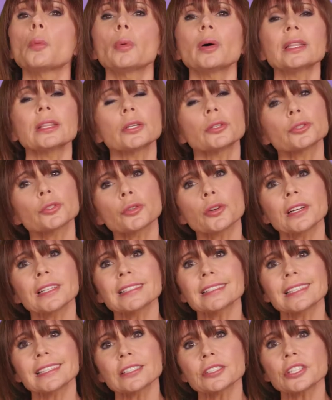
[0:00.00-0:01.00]
when they're
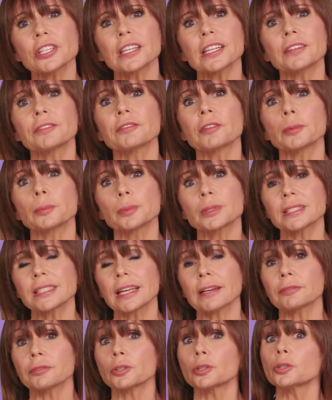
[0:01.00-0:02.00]
transitioning from
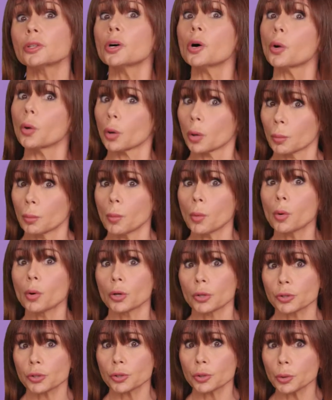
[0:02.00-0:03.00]
several or
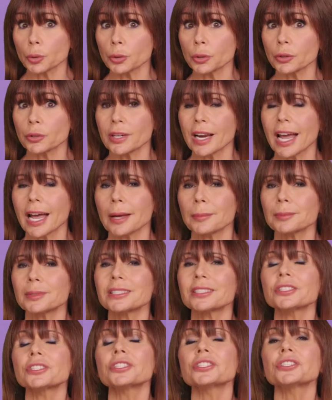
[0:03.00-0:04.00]
more shorter
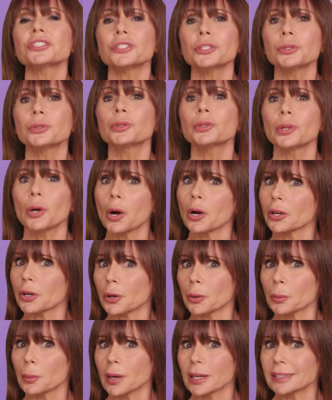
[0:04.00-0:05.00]
naps to two
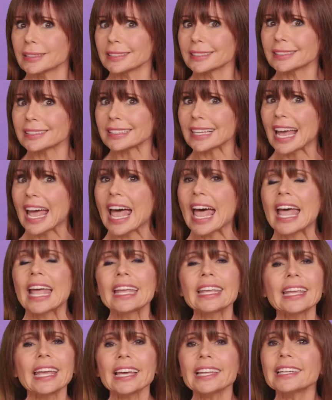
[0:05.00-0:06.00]
longer ones.
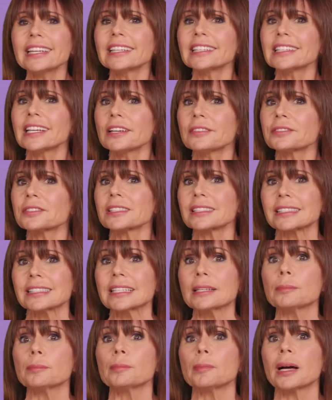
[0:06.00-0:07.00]
Getting enough
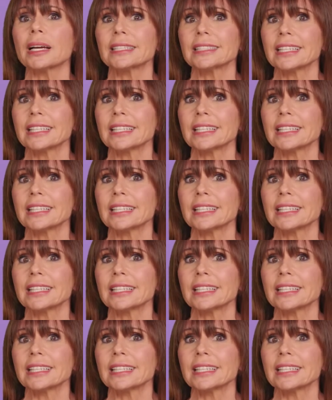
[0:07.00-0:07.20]
sleep by